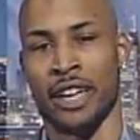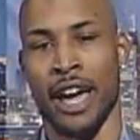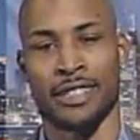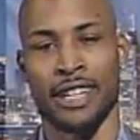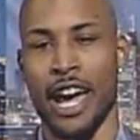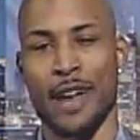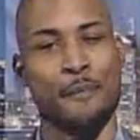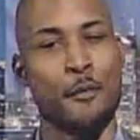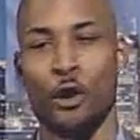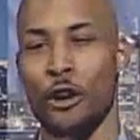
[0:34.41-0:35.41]
has had
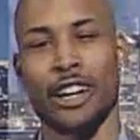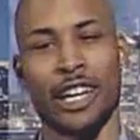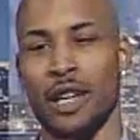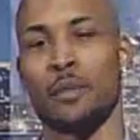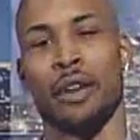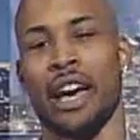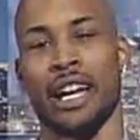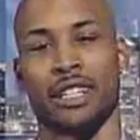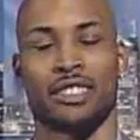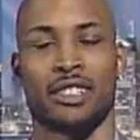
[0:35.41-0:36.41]
more
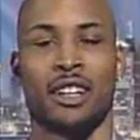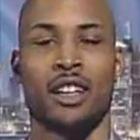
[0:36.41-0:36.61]
impact